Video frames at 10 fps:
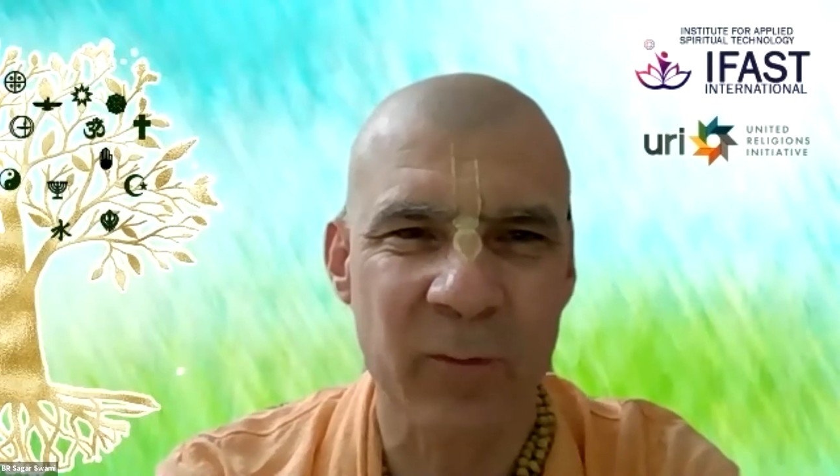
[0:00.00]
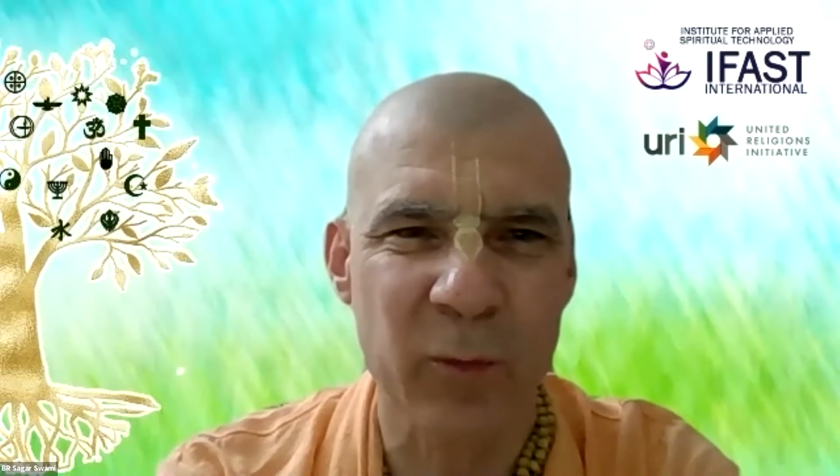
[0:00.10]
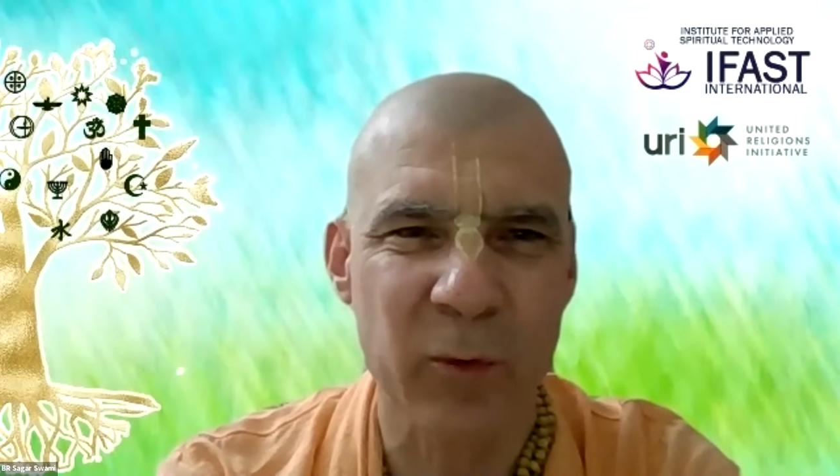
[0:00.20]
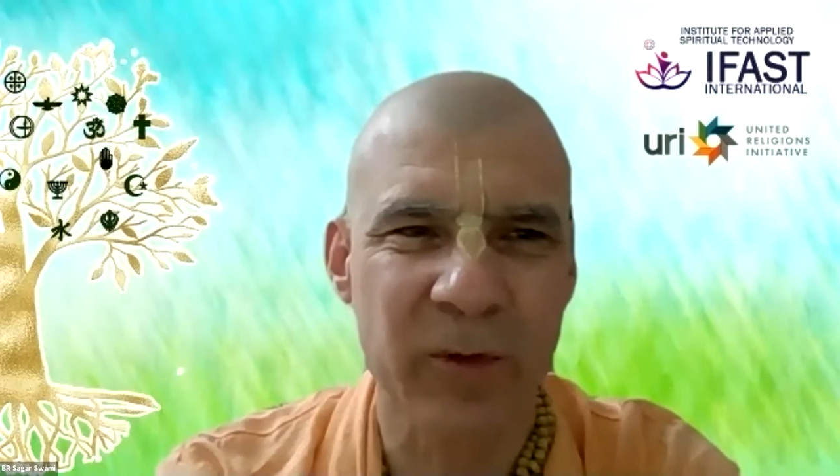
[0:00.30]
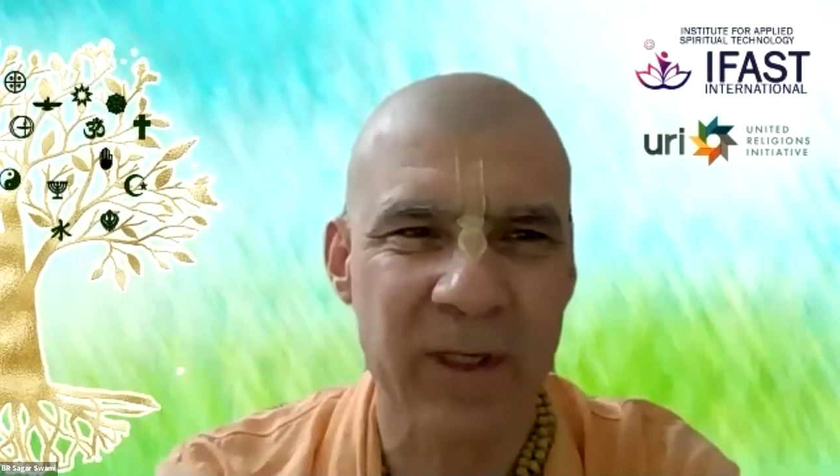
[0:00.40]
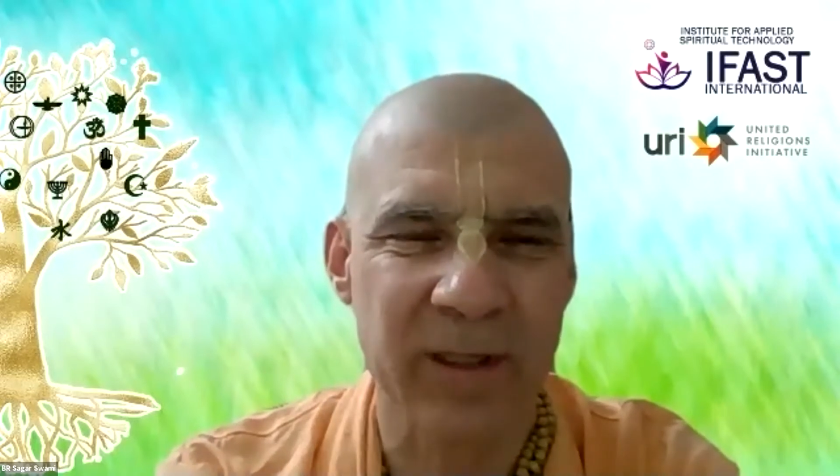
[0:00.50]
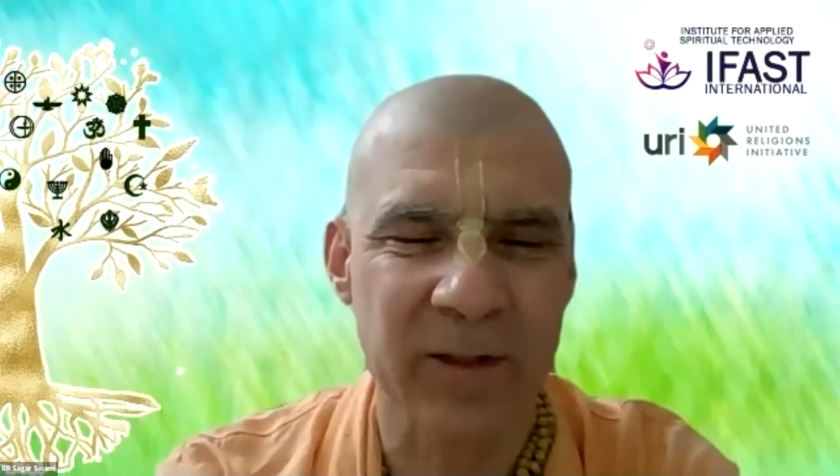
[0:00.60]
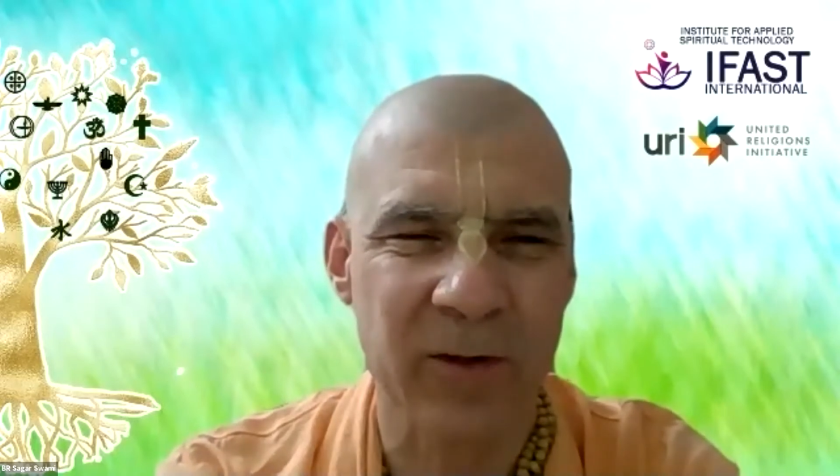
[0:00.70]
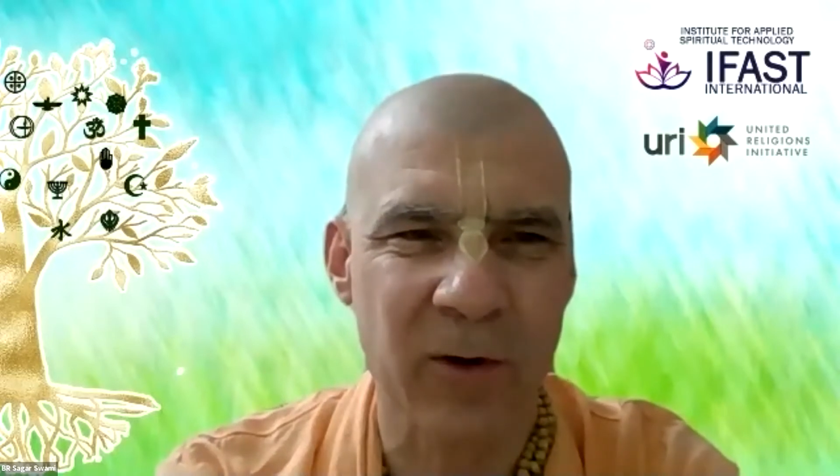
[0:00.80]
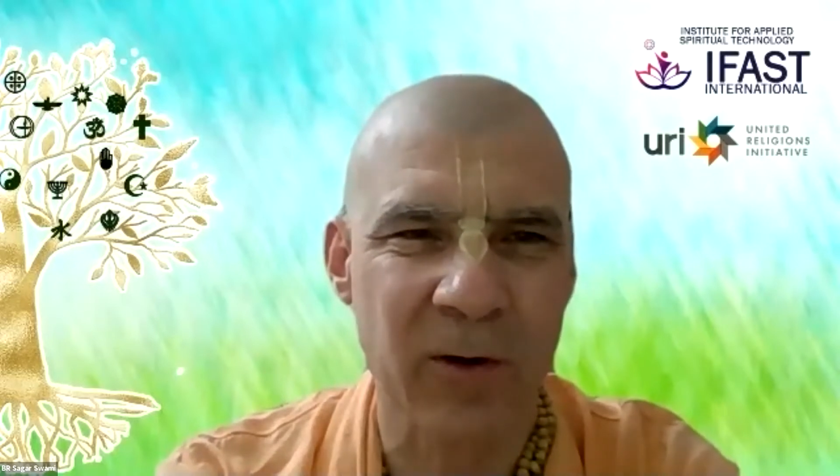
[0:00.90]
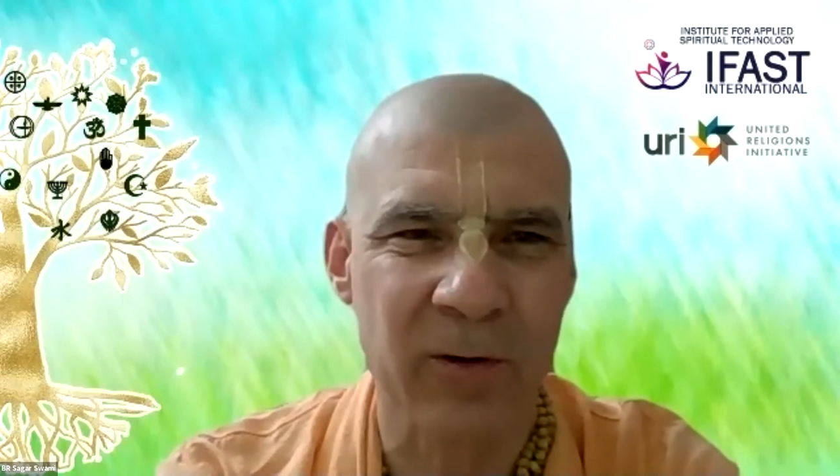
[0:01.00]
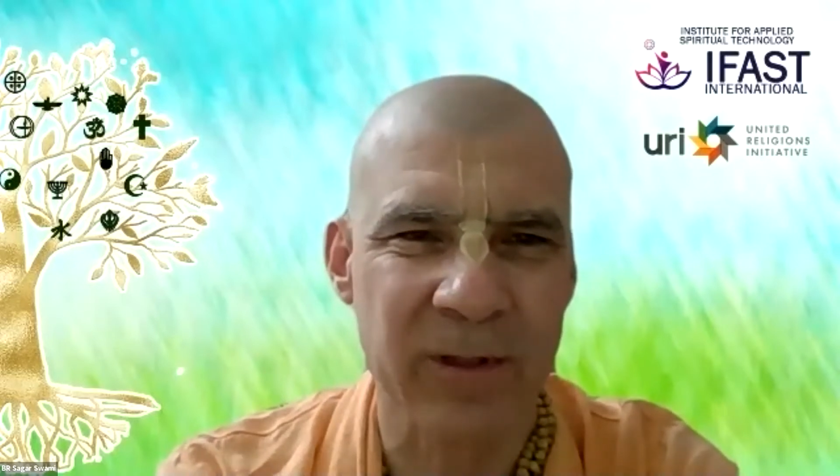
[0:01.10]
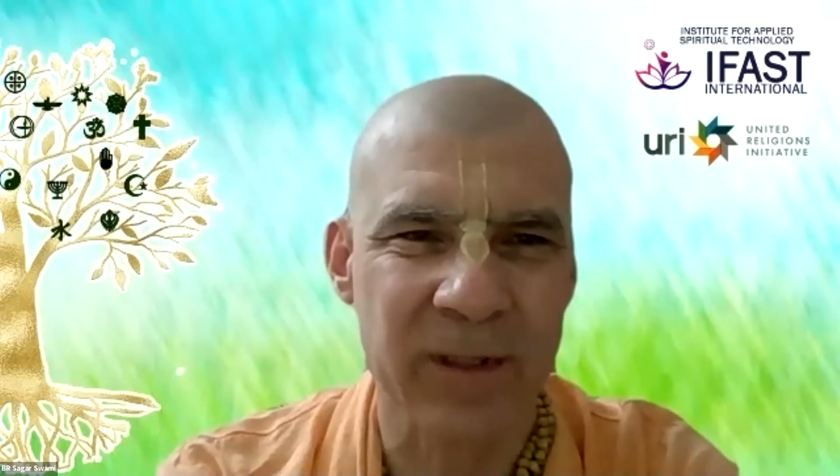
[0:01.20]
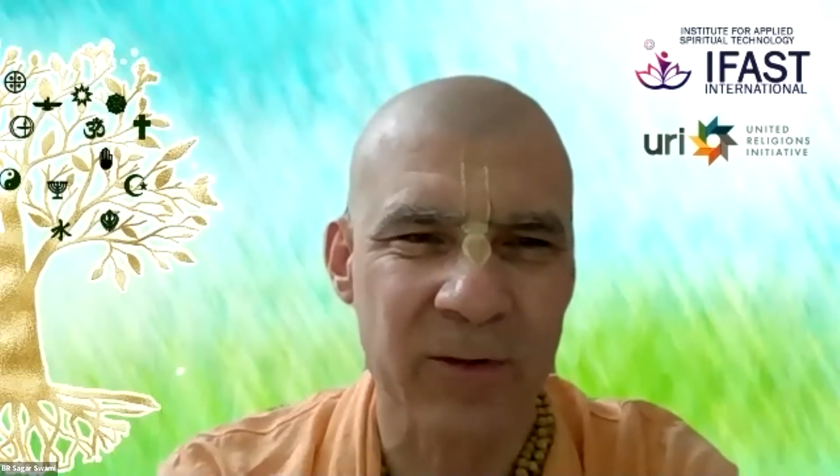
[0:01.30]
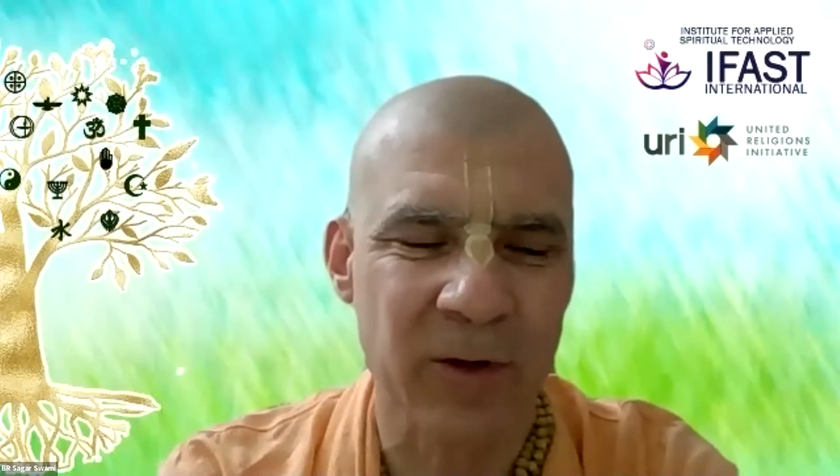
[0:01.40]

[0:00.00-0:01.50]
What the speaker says: of Buddha on